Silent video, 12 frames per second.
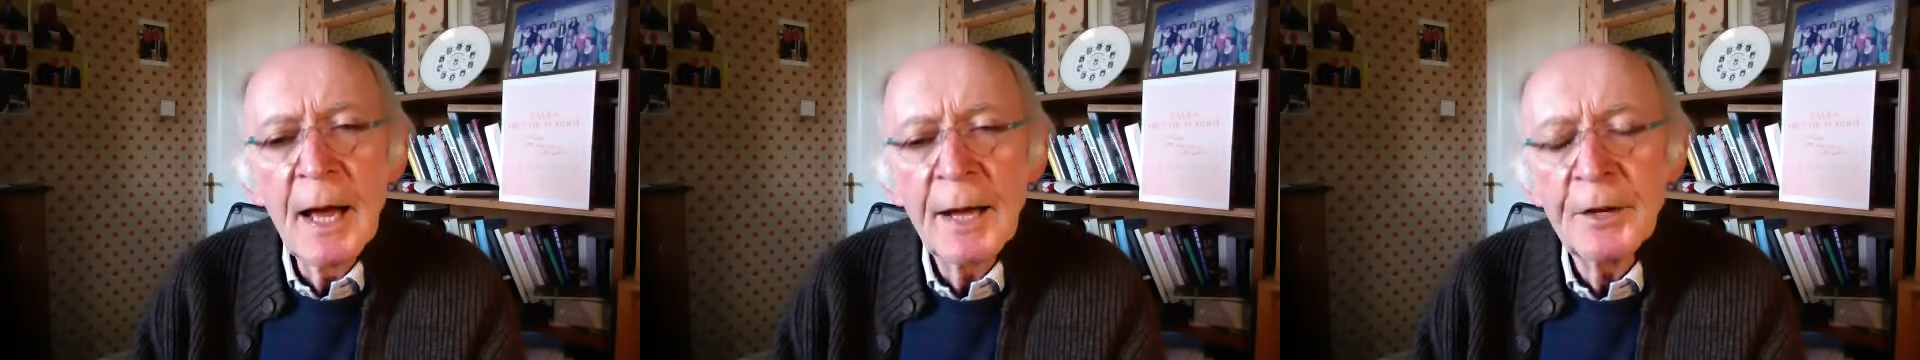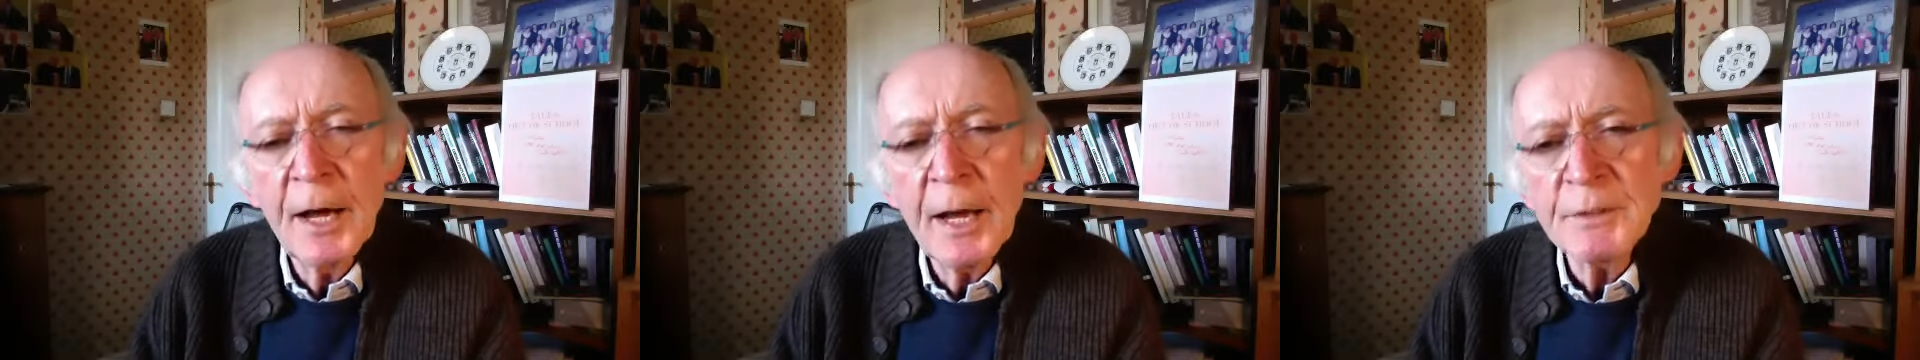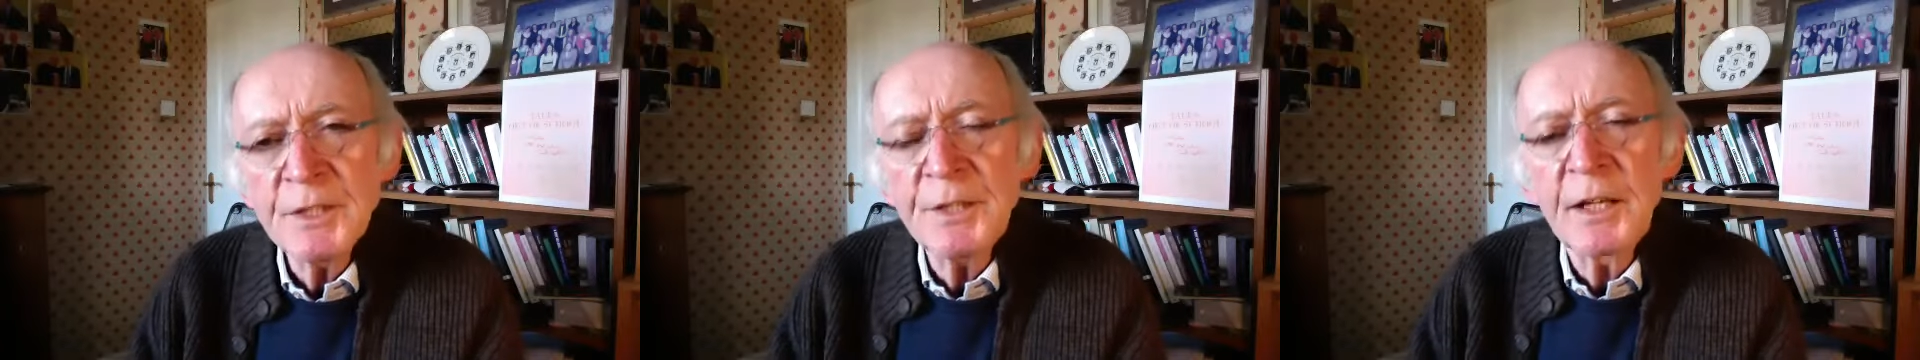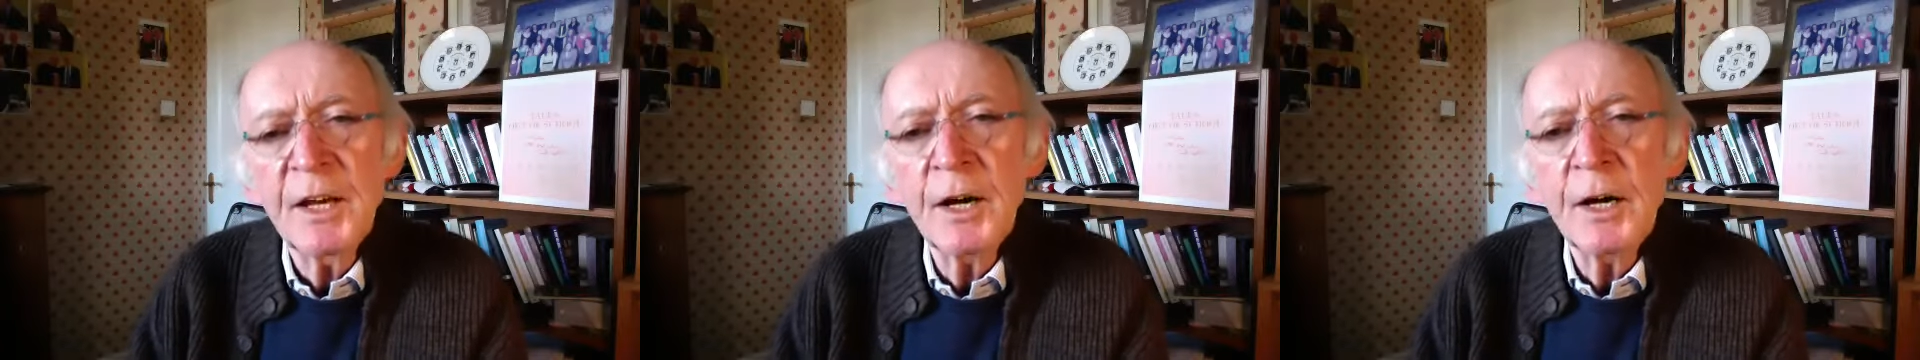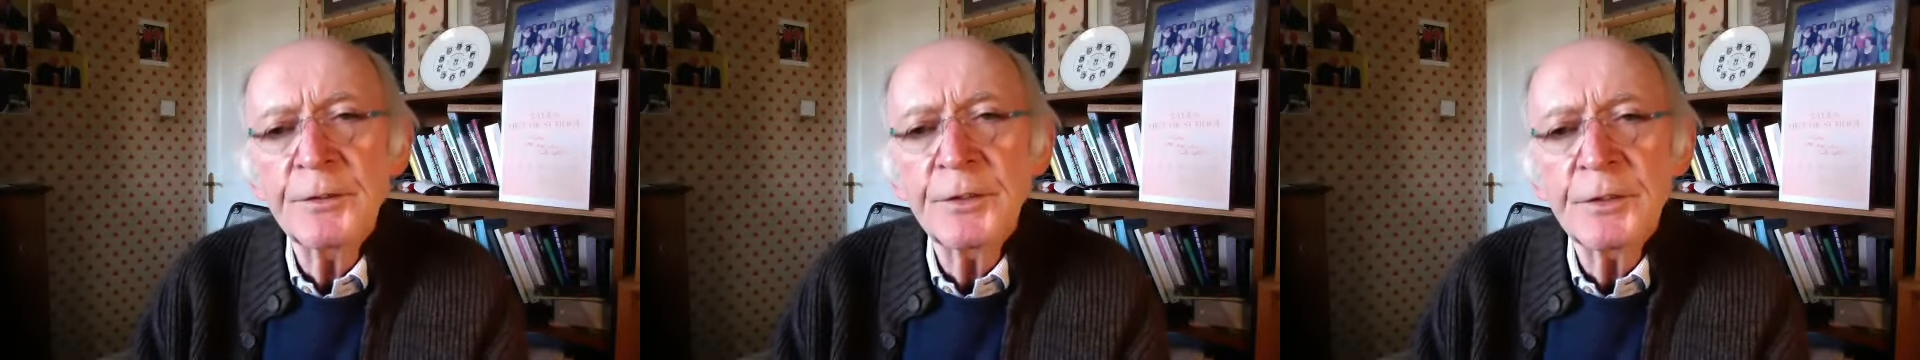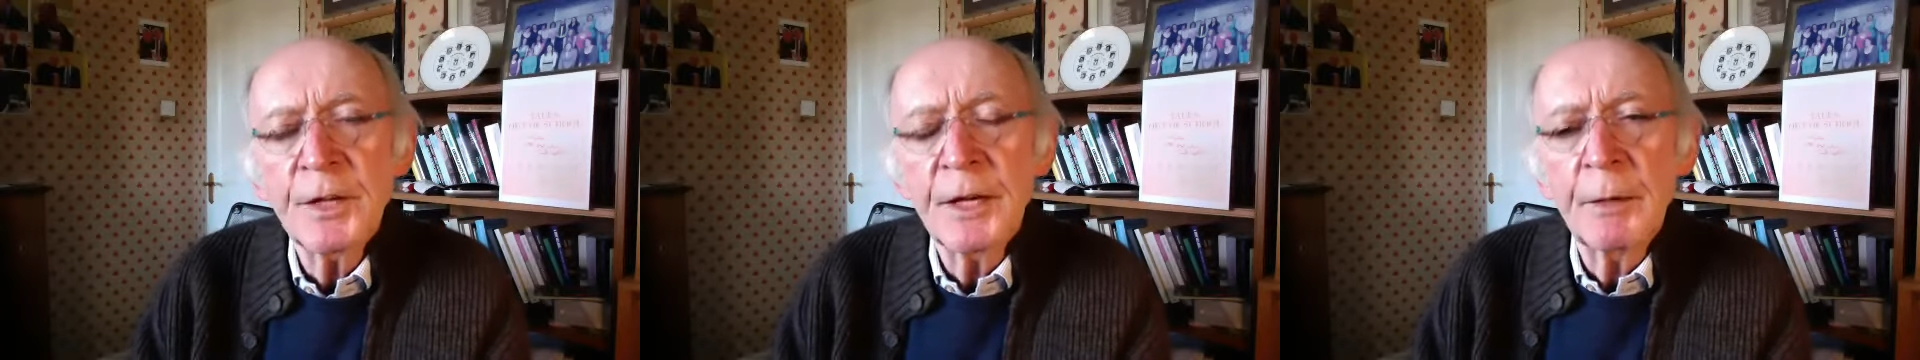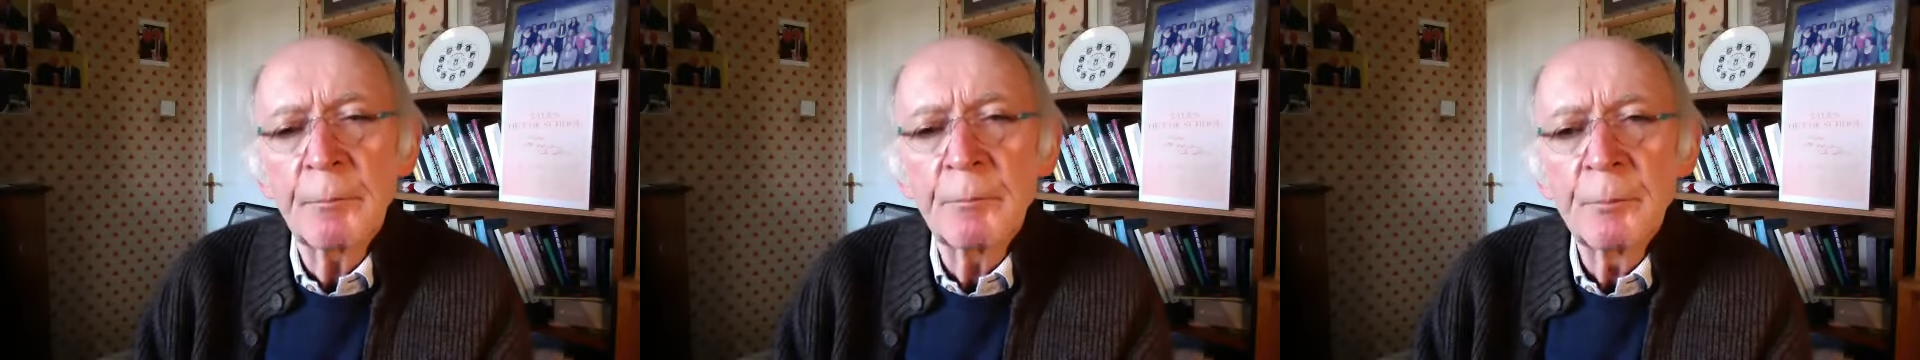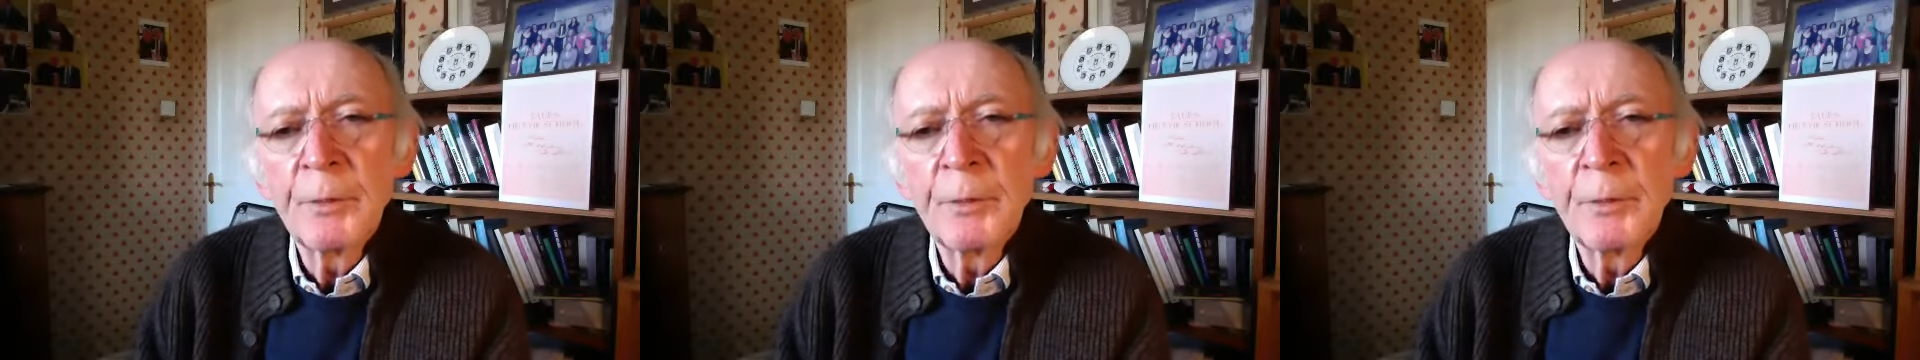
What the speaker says: Now, I was in the car at the time,